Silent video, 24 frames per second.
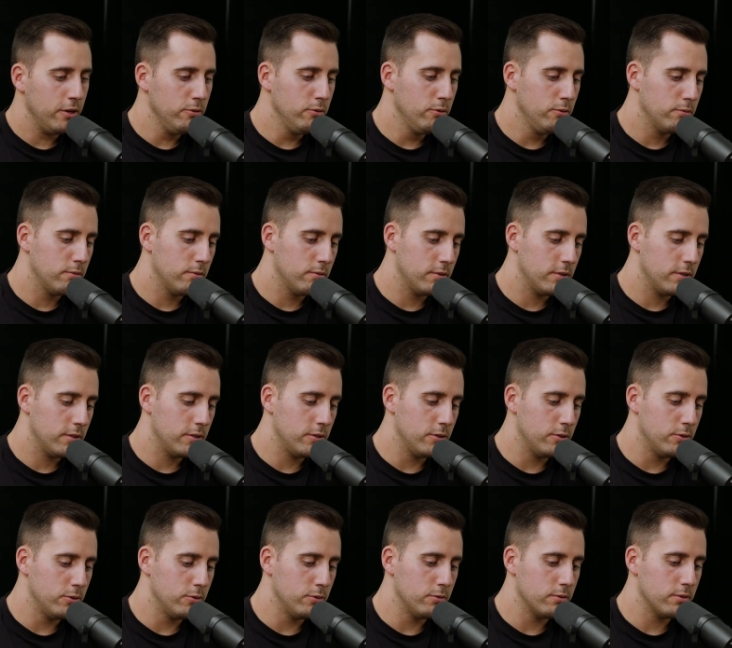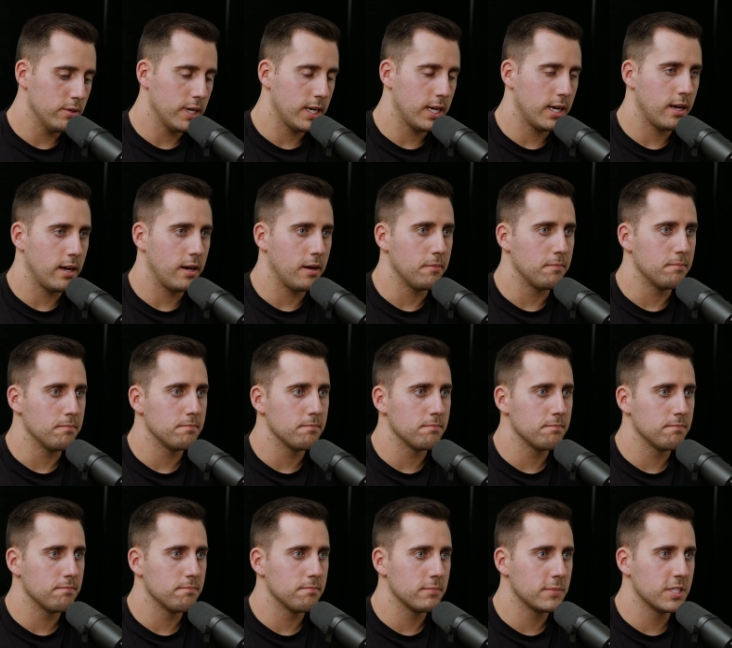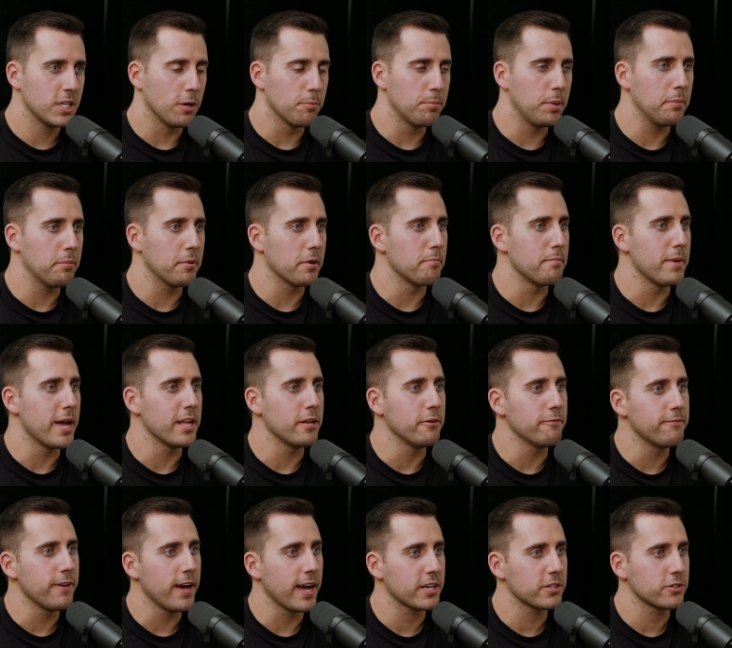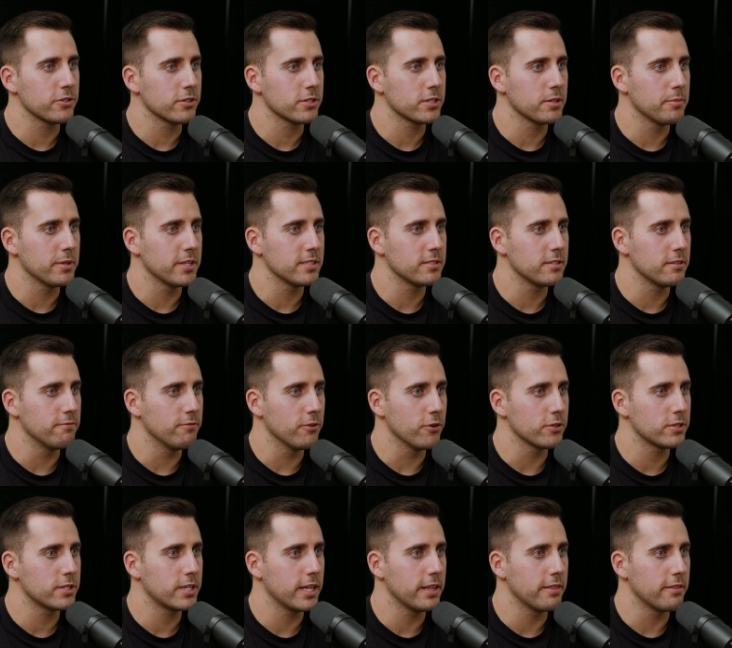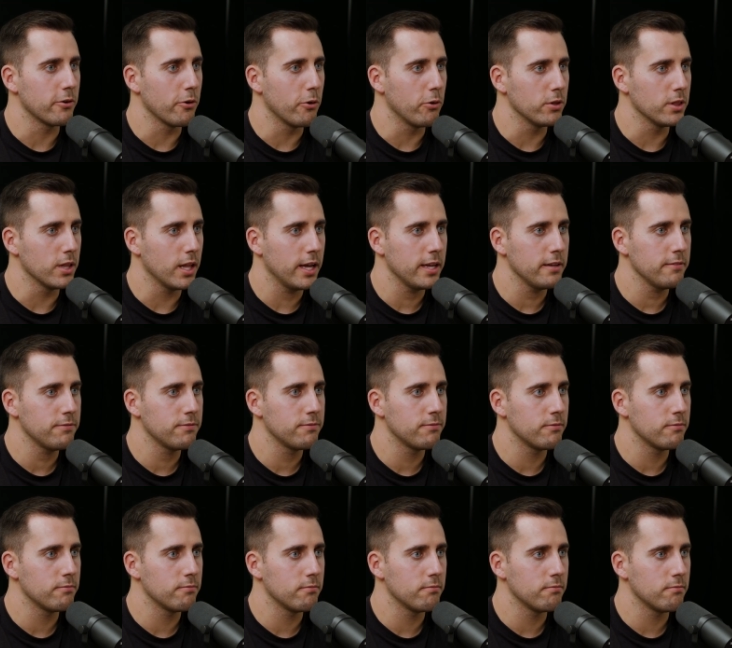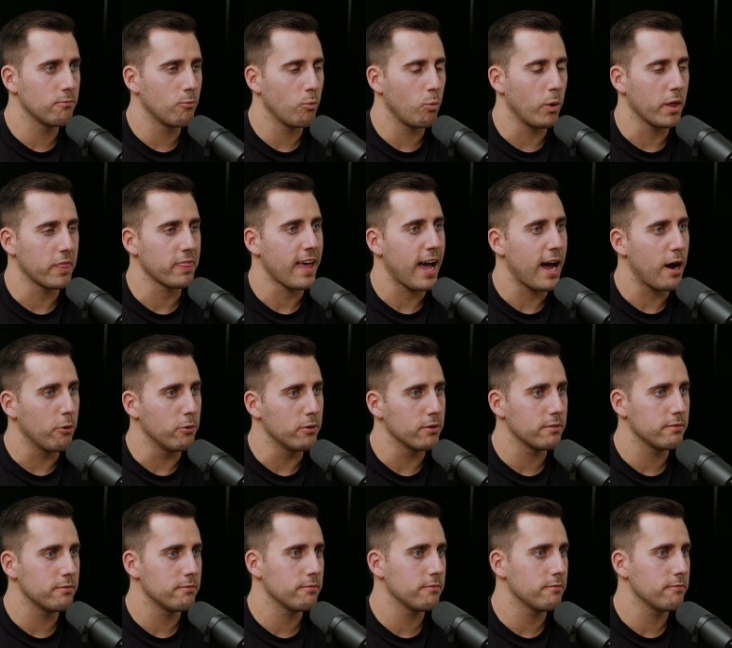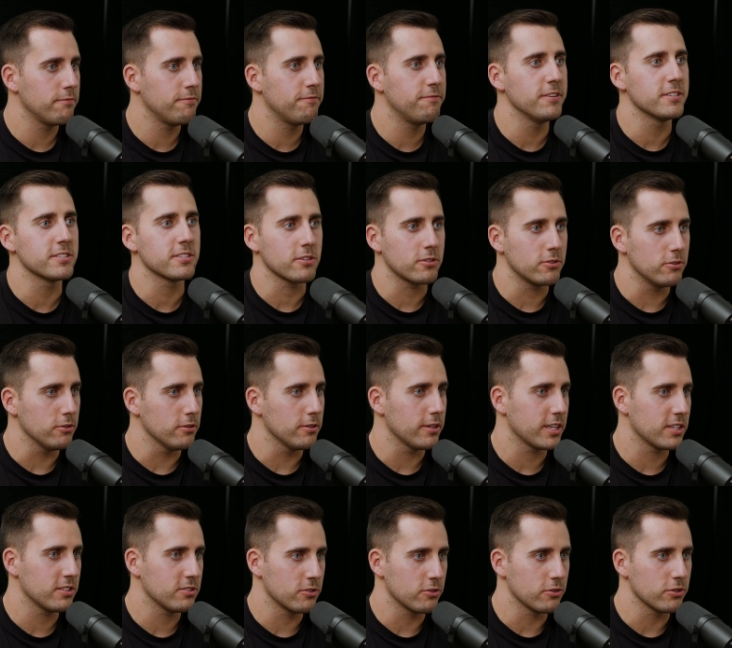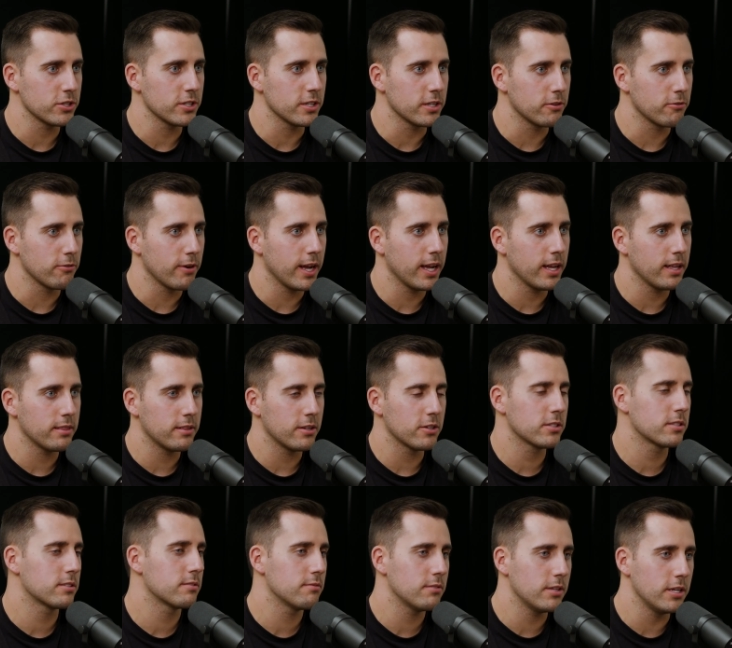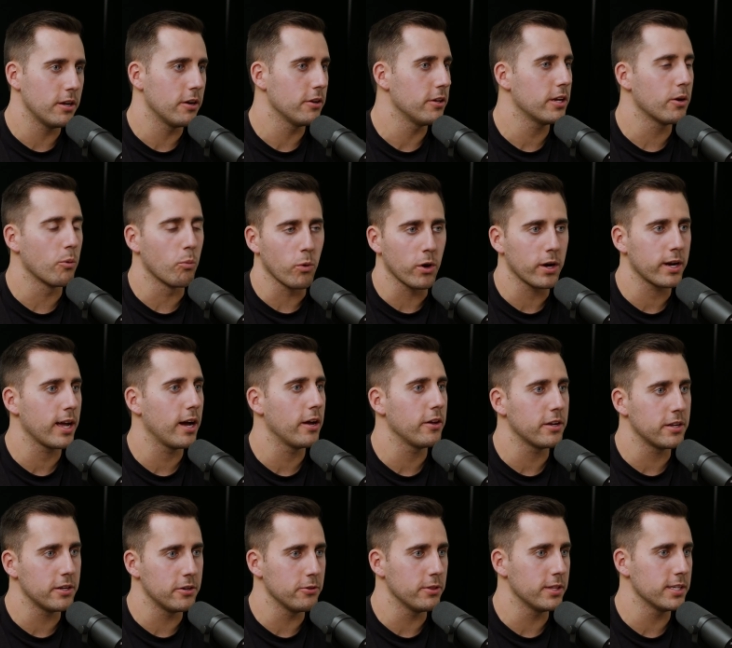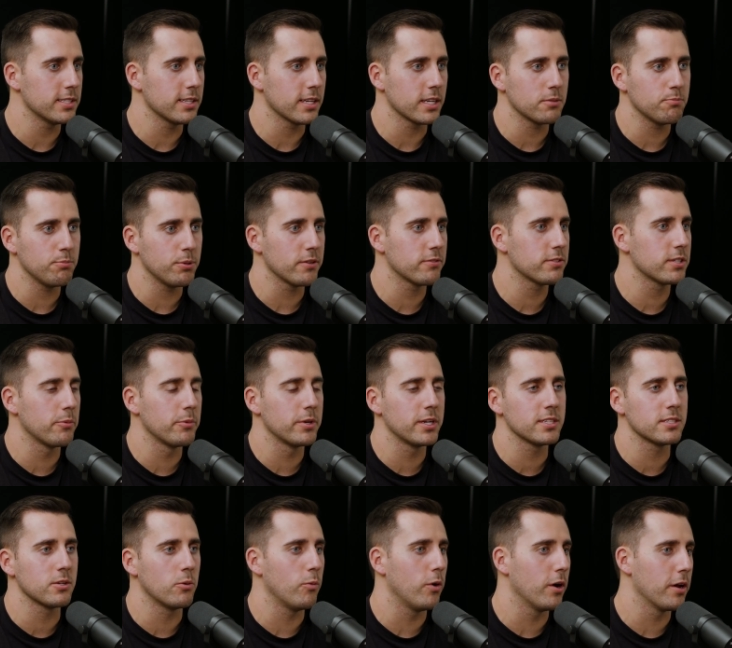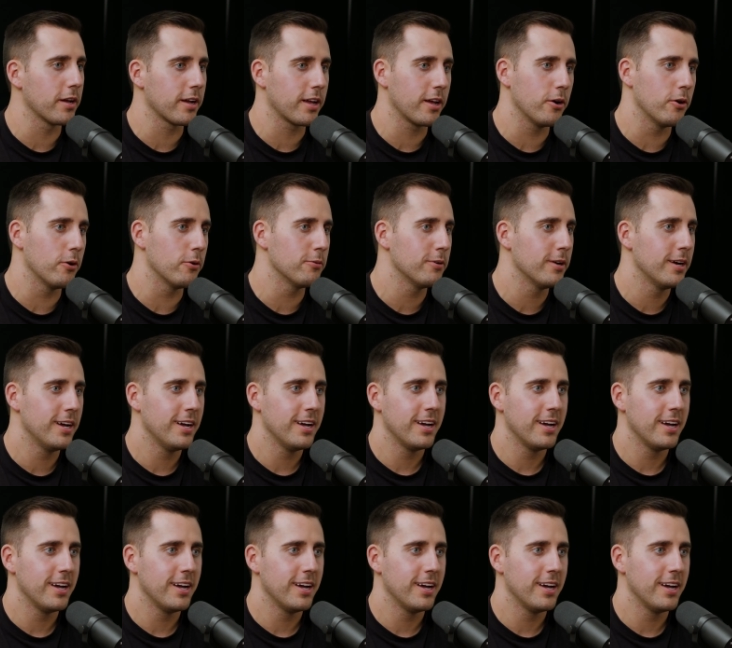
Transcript: do you tell people to manufacture some of this adversity in their own life without physical exertion, right? There's, you know, you can work out, you can do these things, but if someone doesn't want to go